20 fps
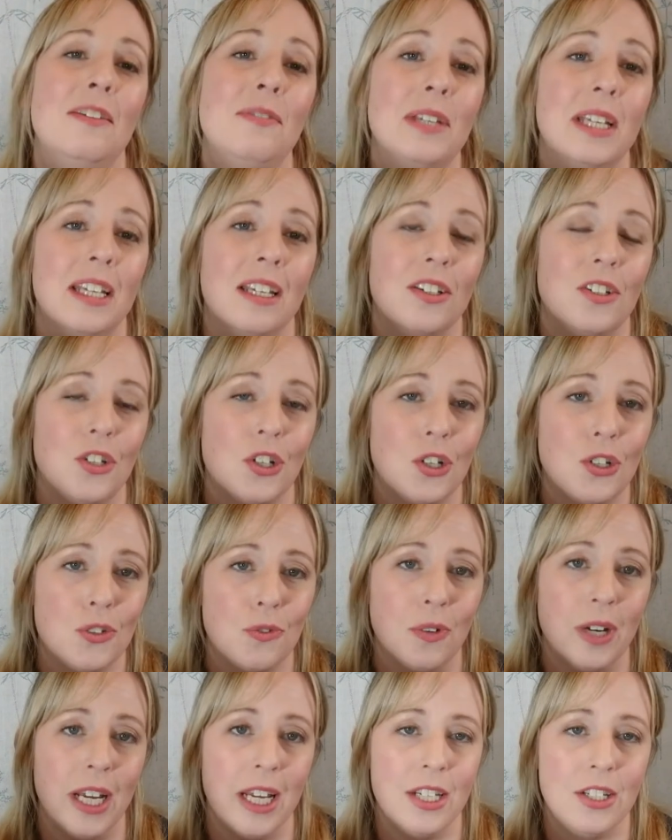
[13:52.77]
having
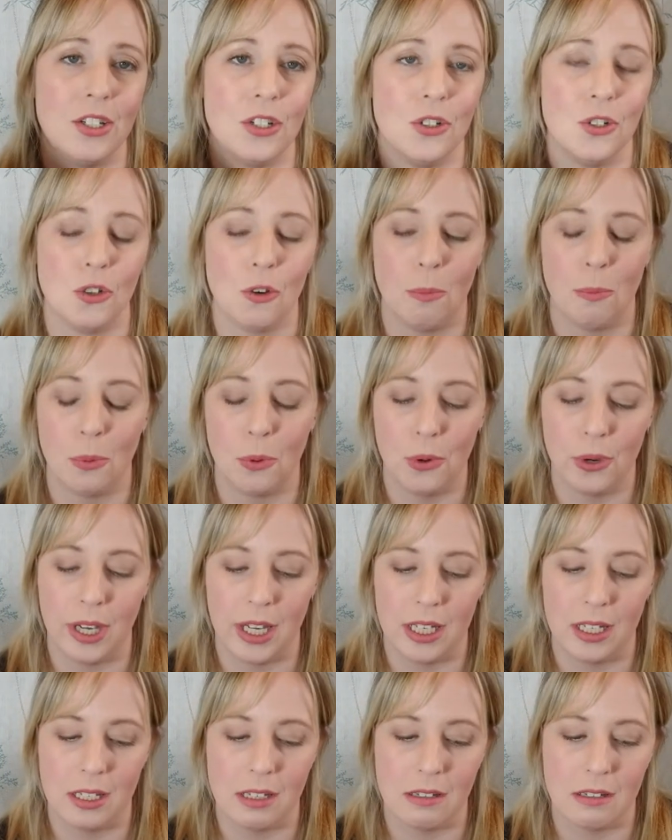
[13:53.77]
just read John
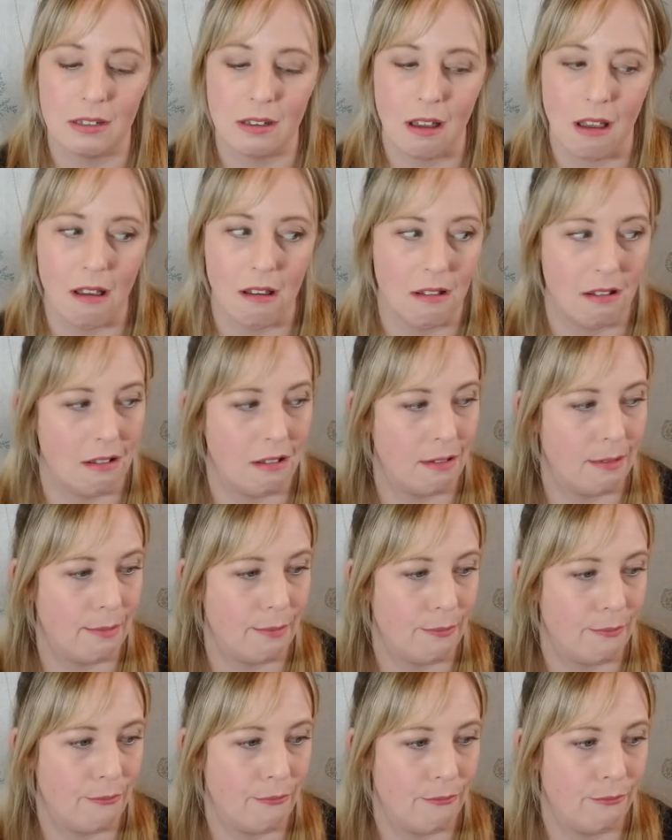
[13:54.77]
Boyne's
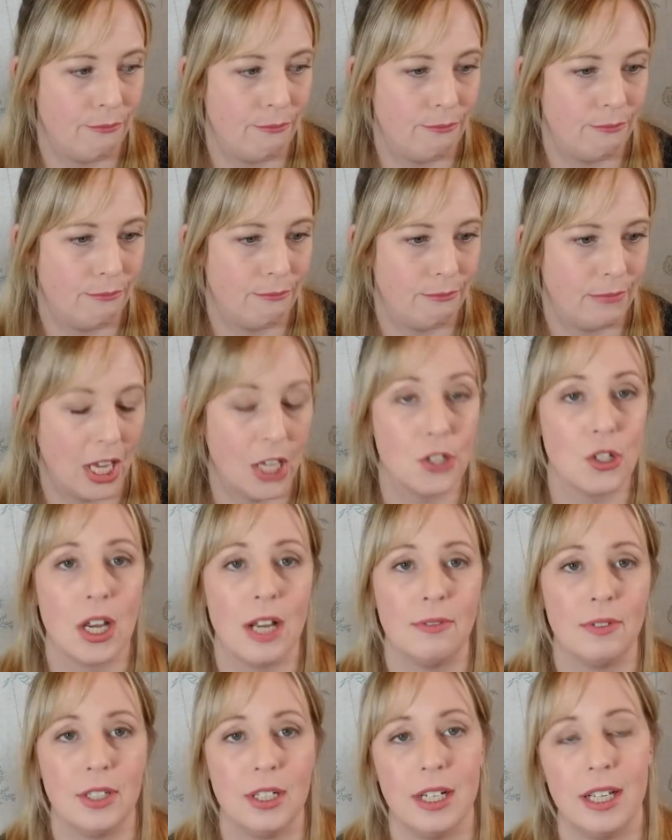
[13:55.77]
um, A
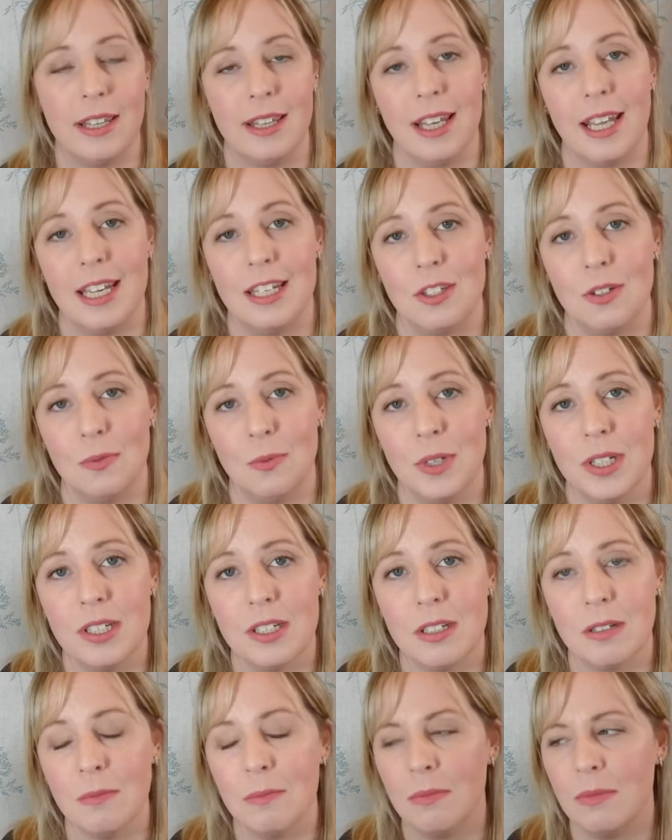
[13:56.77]
Traveller at the Gates of
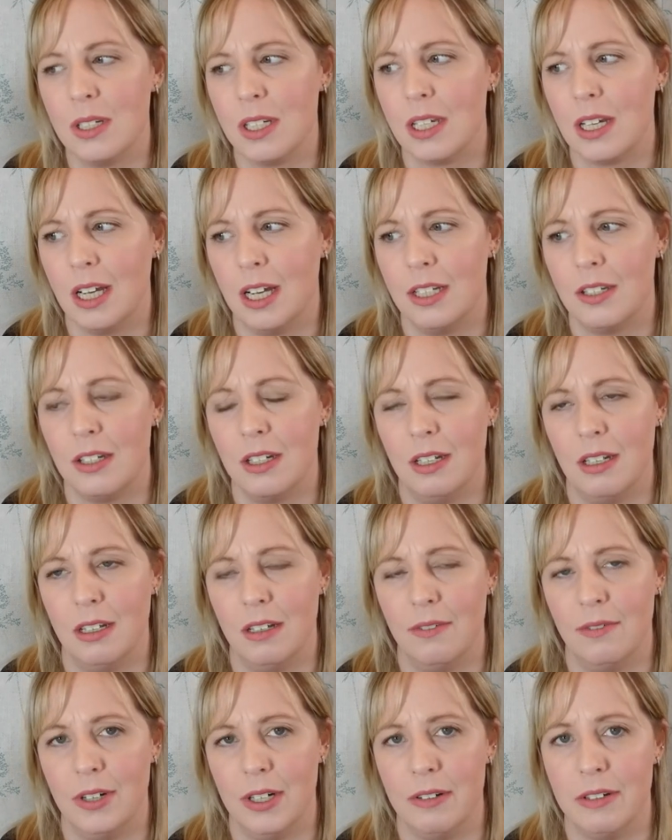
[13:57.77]
Wisdom, which had
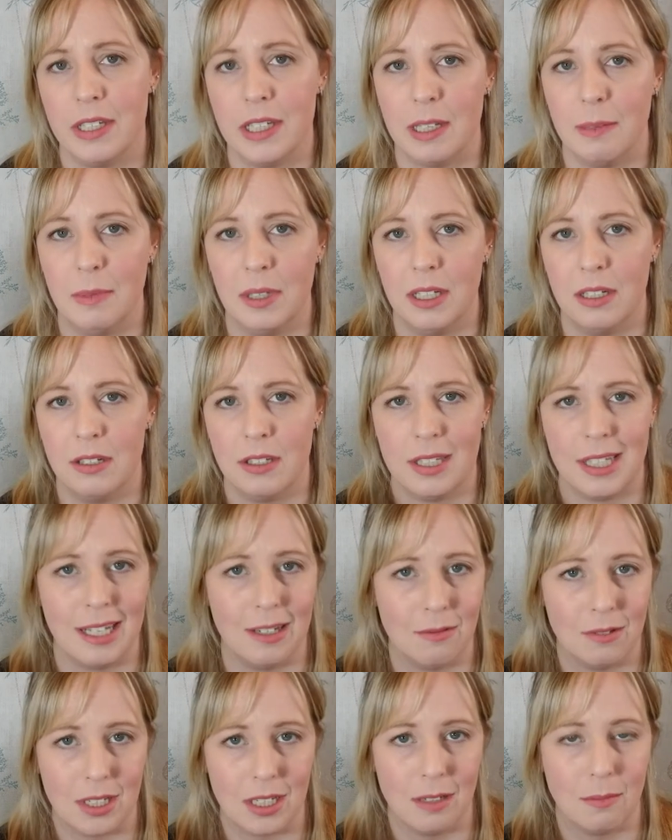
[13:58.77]
a very similar
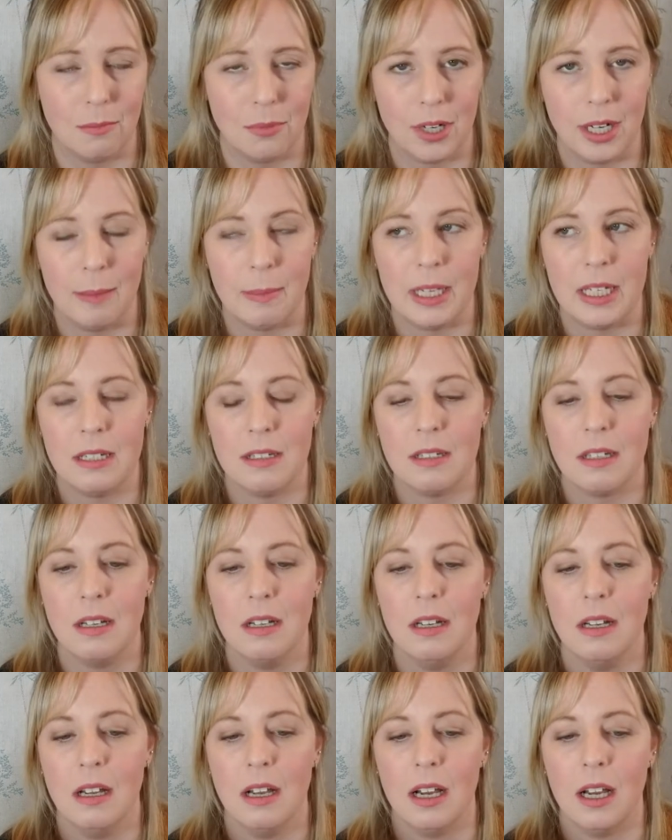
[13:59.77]
sounding premise,
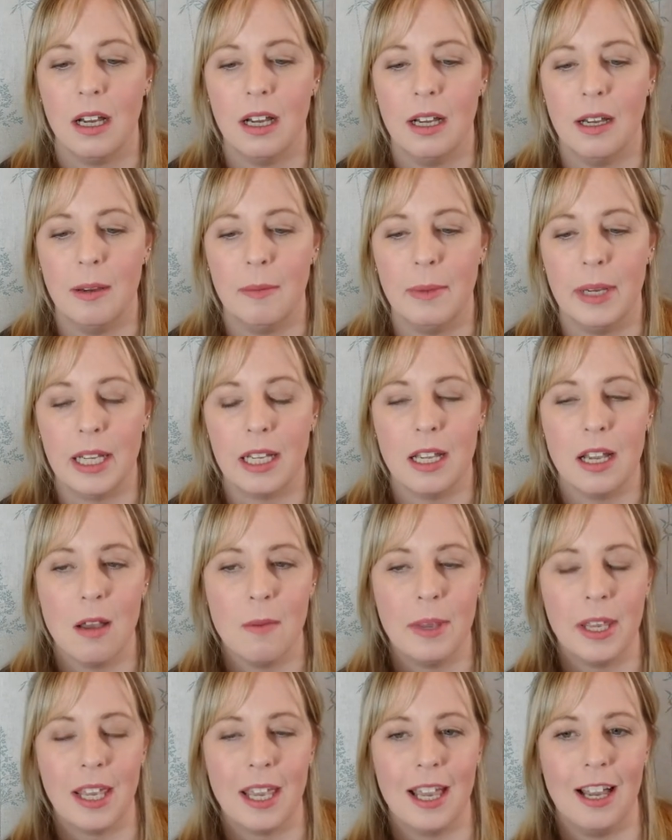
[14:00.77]
um, and
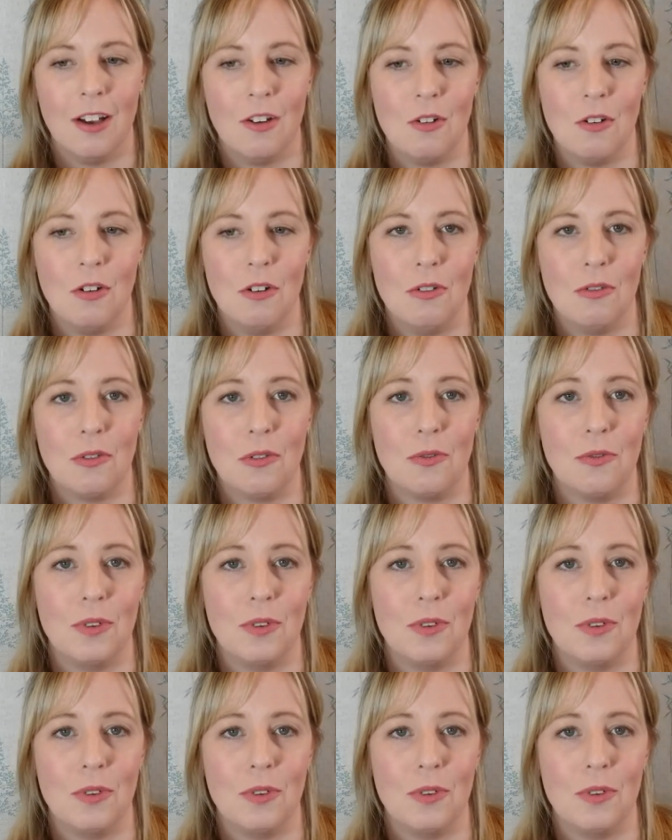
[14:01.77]
coming out of